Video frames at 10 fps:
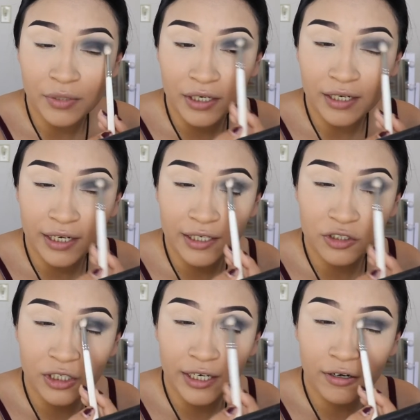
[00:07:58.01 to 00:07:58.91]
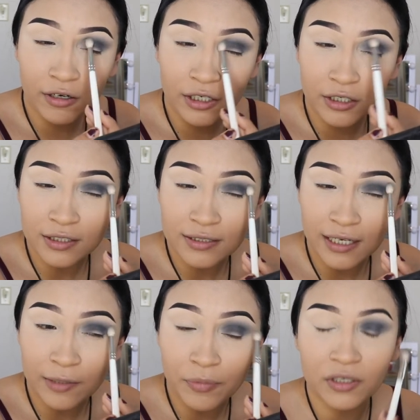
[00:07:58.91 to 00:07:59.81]
being nice, trying to get on her good
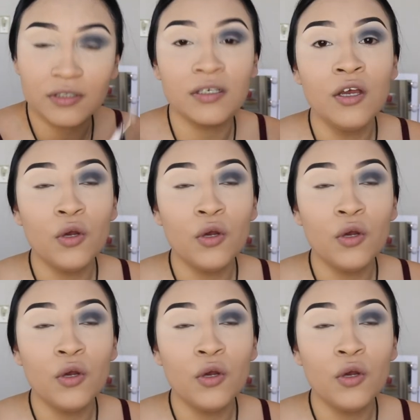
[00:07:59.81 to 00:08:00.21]
side, because